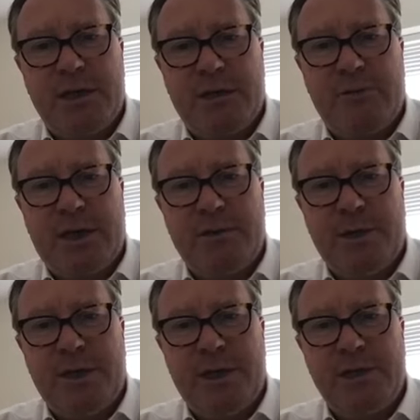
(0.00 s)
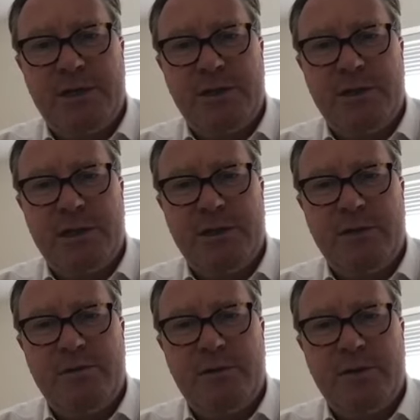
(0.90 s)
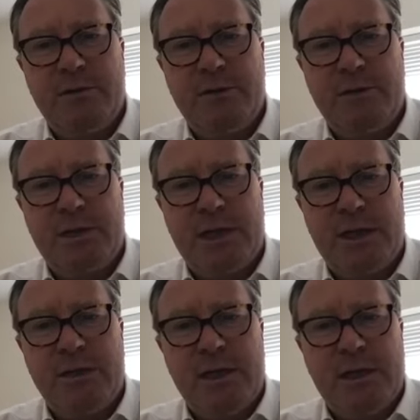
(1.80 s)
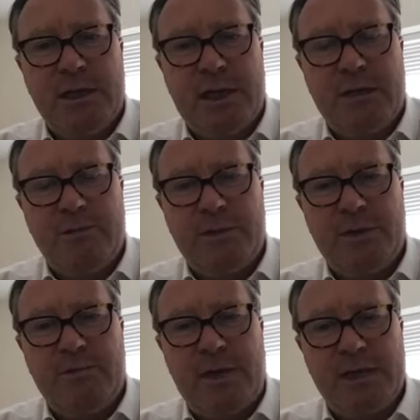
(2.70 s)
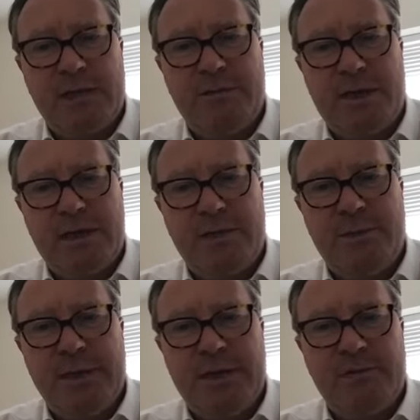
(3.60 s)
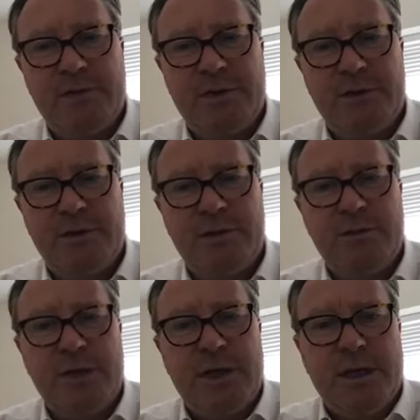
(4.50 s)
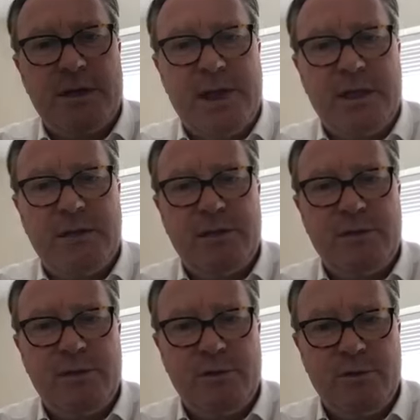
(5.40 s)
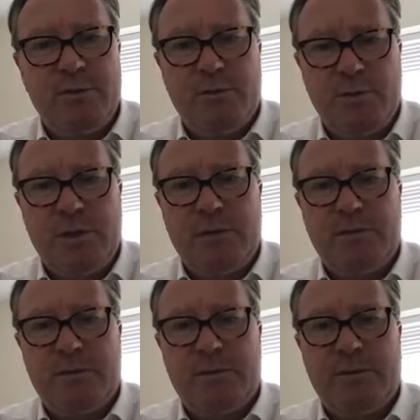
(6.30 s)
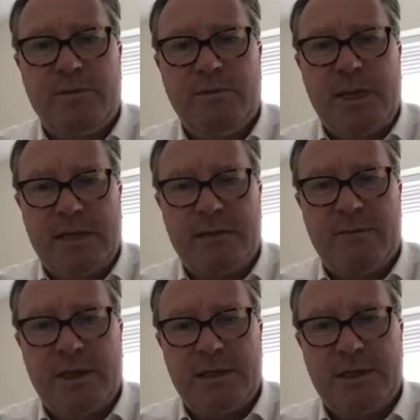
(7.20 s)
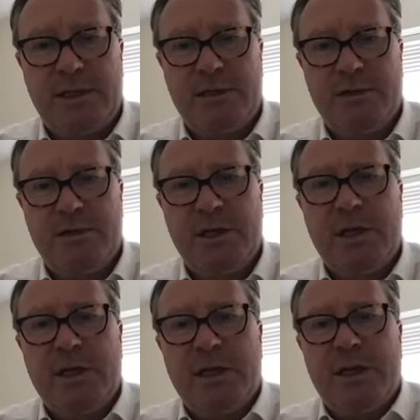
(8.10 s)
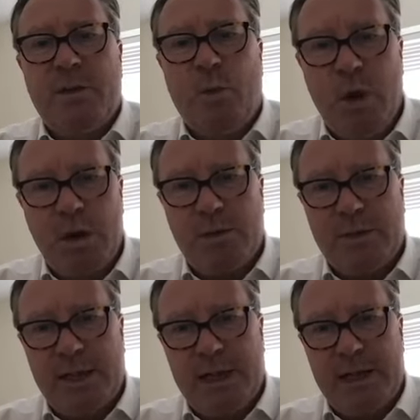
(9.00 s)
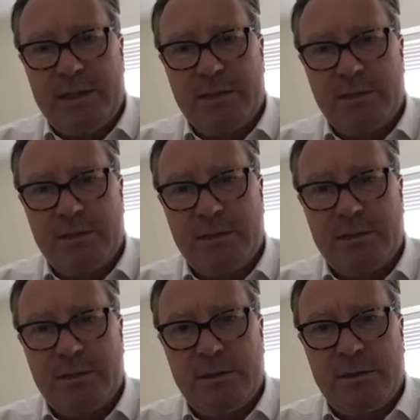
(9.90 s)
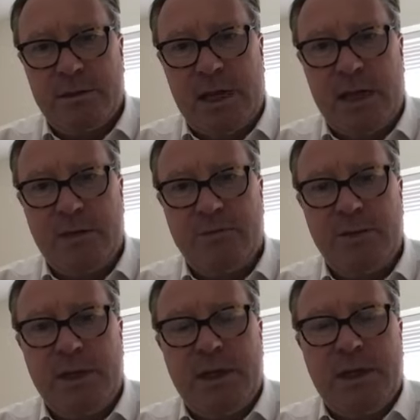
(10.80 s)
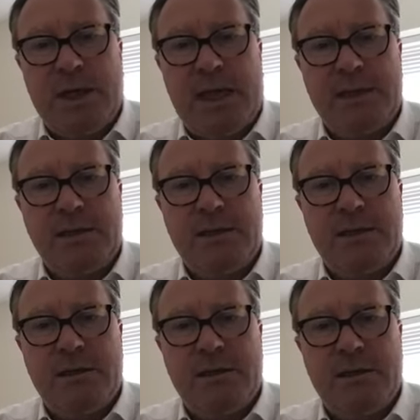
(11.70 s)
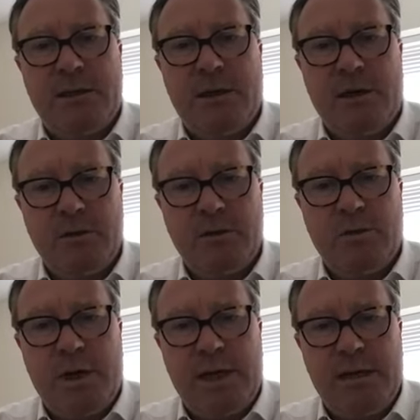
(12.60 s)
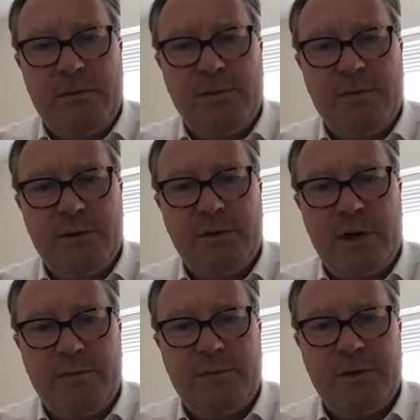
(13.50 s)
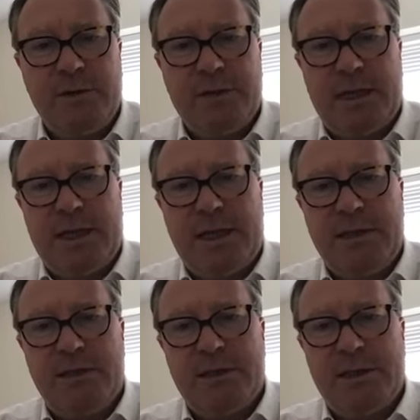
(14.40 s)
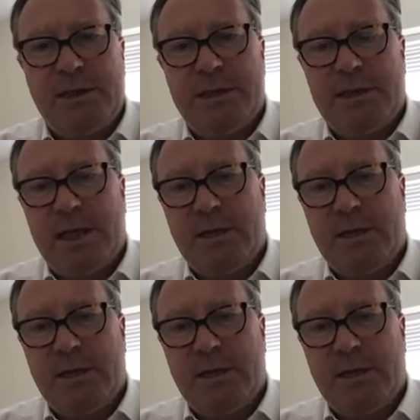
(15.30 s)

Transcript: their recommendations and you feel that the right advice has been given to you, then you will make the right decision, work with that agent, and along the way, if you feel confident that that agent is